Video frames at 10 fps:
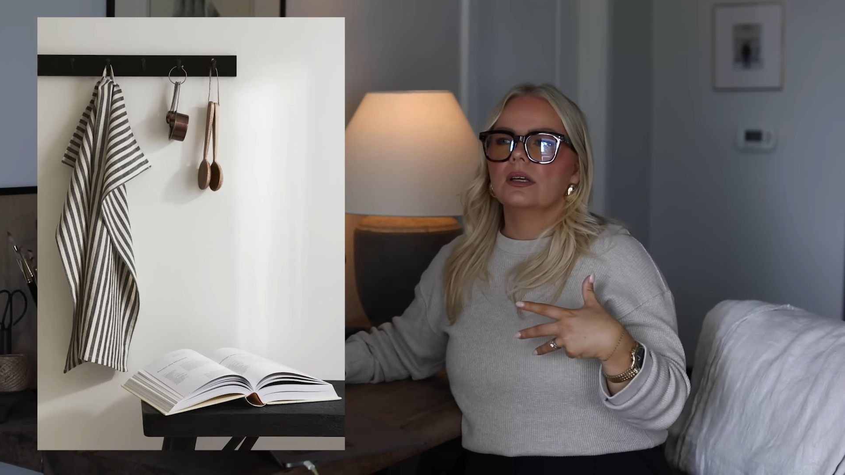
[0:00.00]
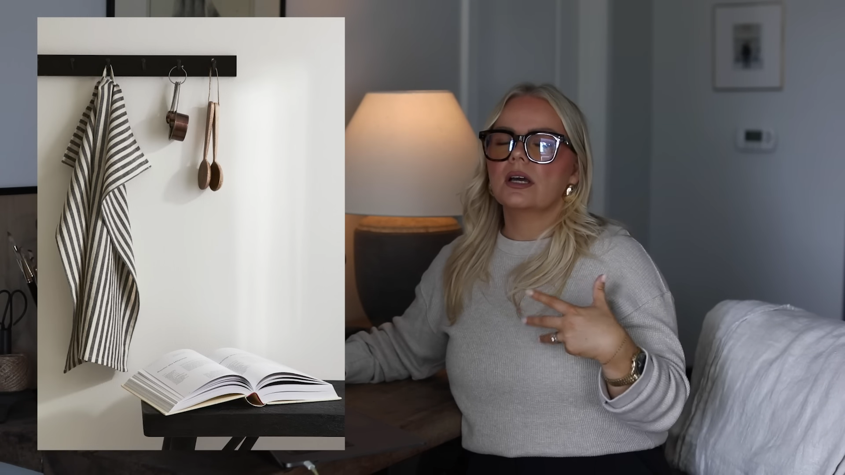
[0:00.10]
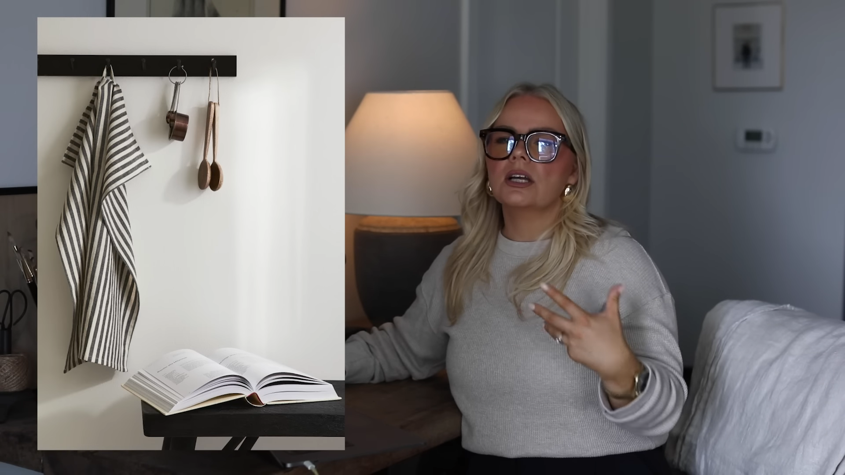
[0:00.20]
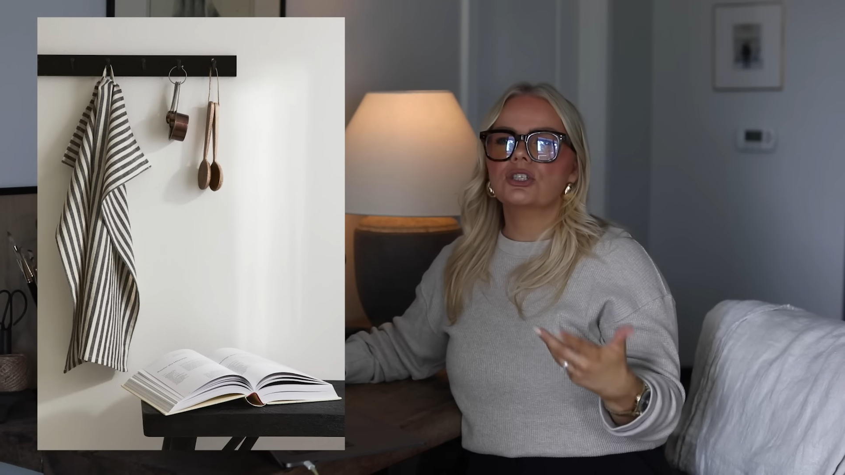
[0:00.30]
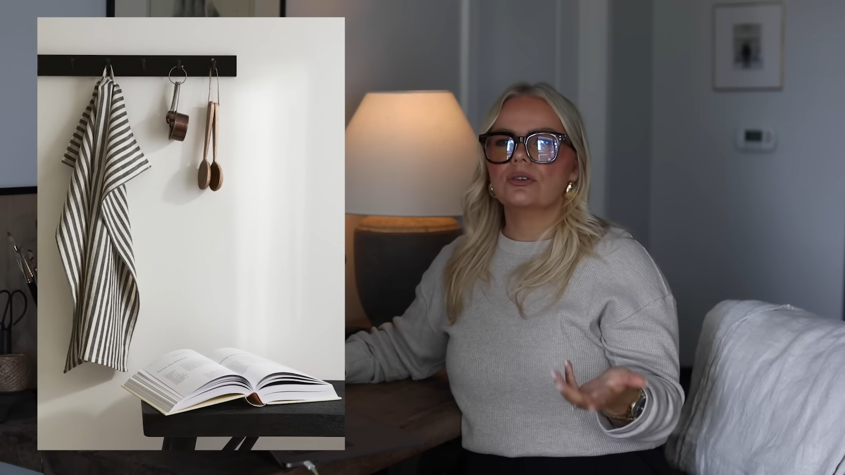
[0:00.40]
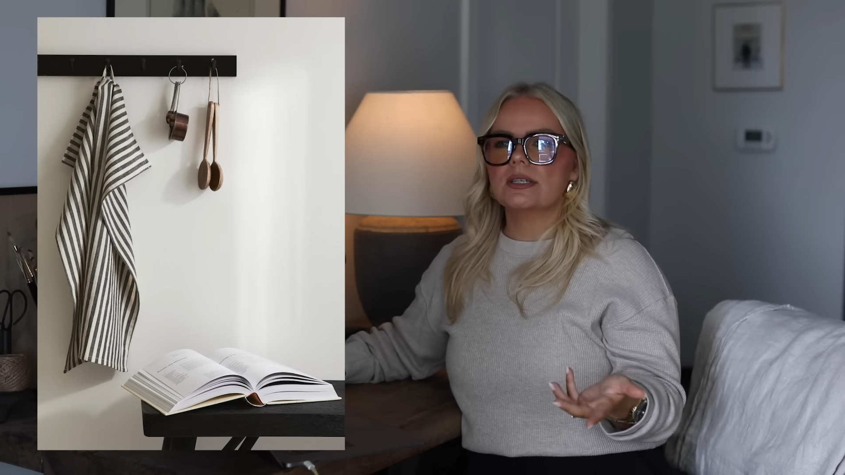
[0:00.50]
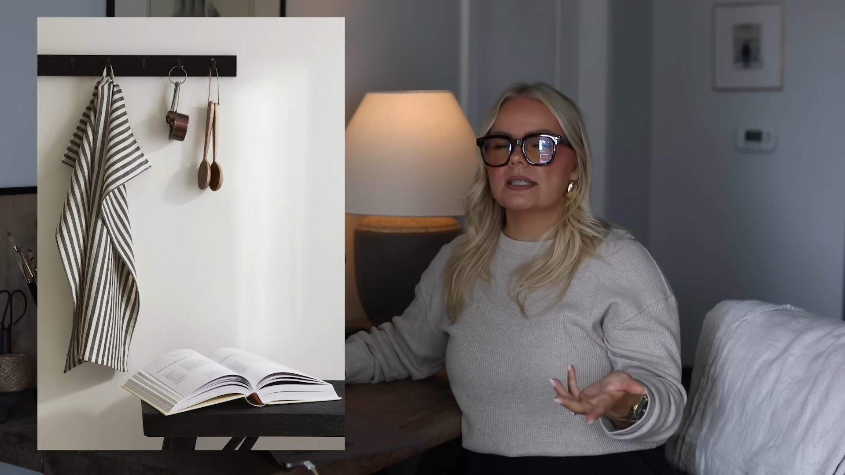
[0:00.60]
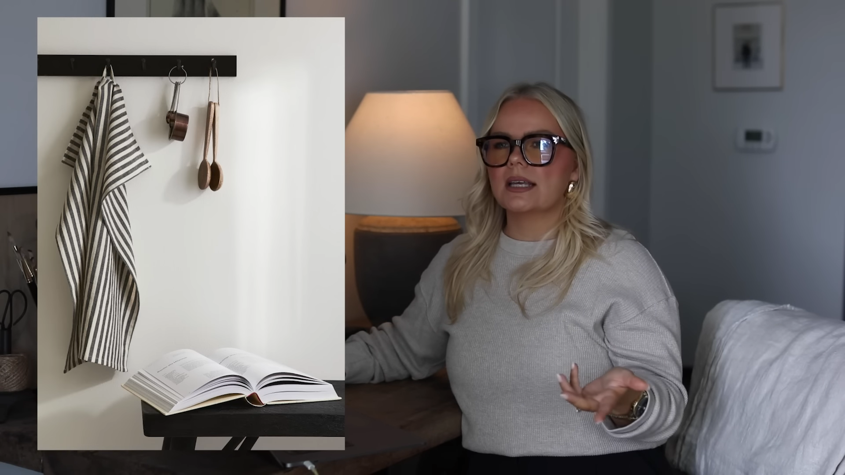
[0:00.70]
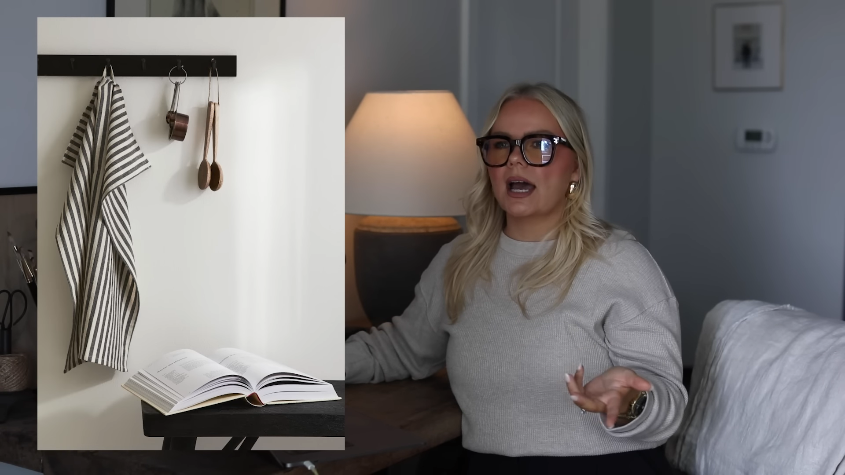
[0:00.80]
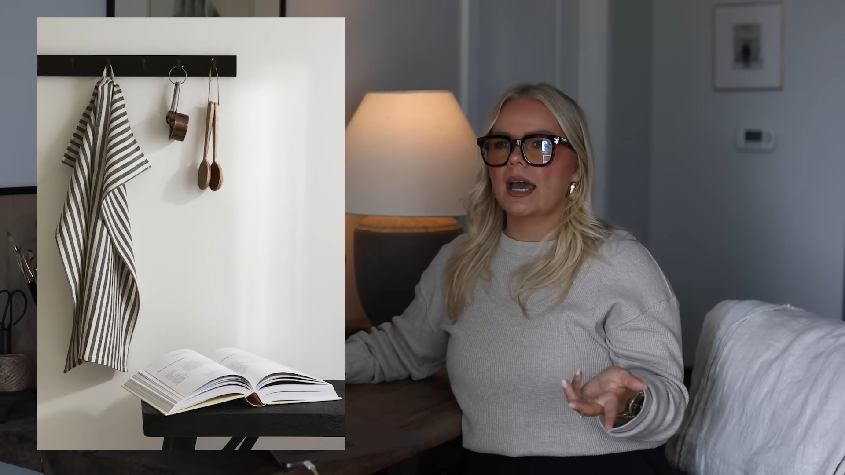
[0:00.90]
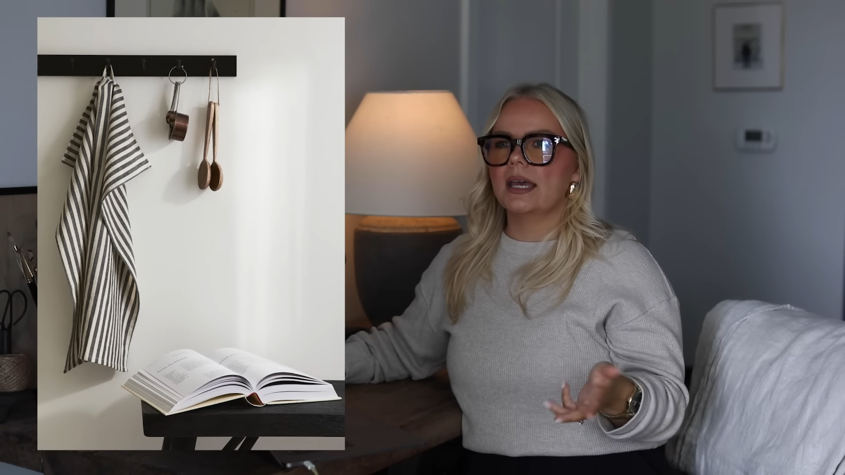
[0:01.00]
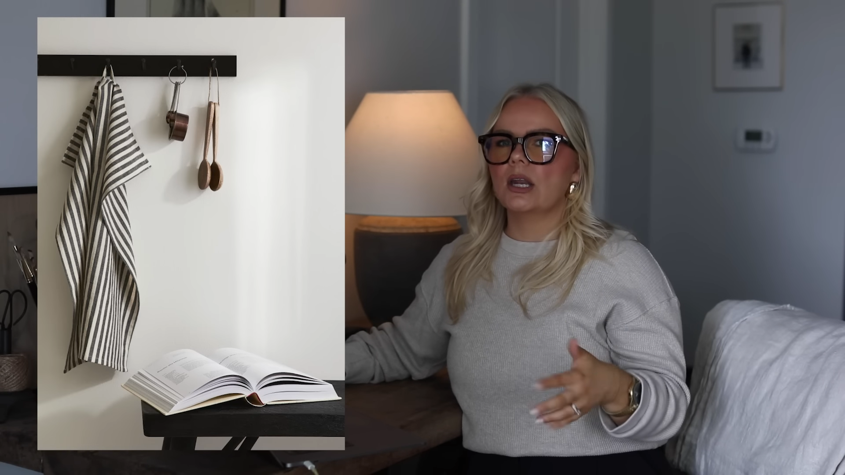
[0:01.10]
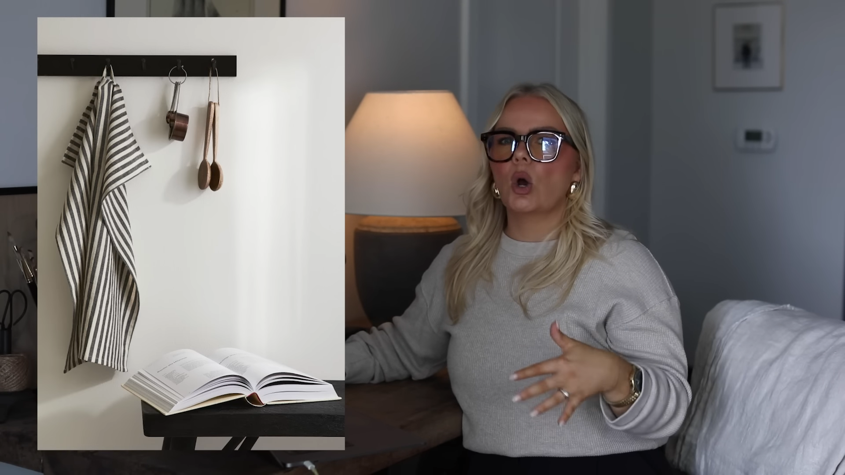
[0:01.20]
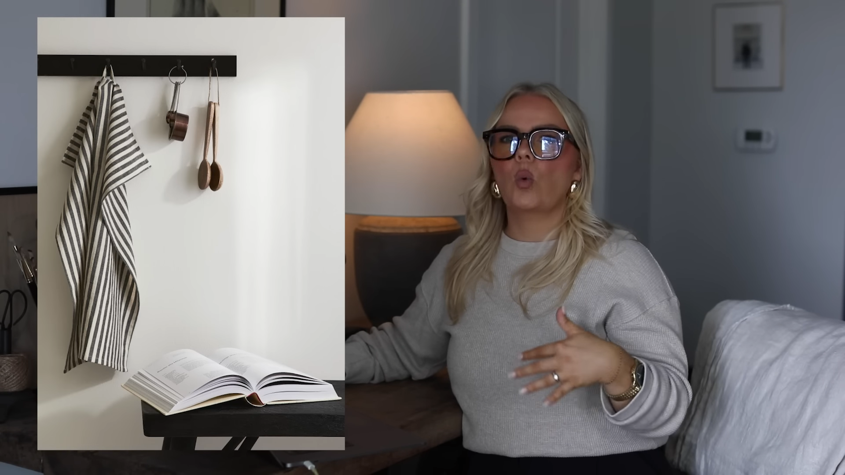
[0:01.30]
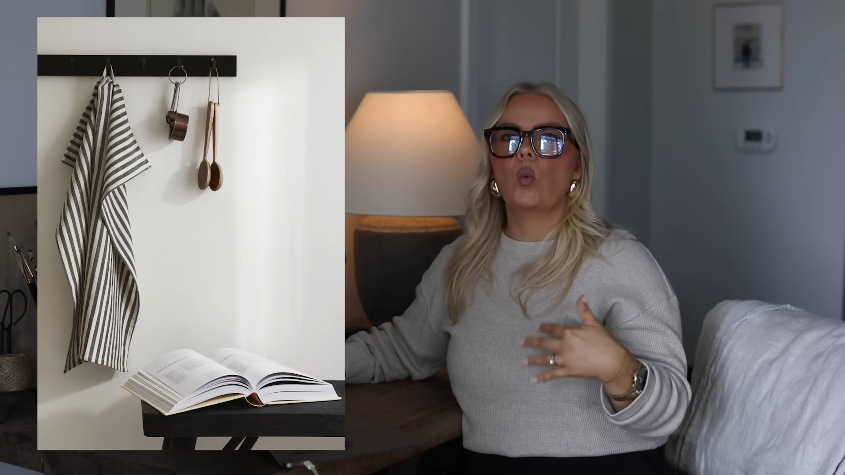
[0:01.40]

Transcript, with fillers: countryside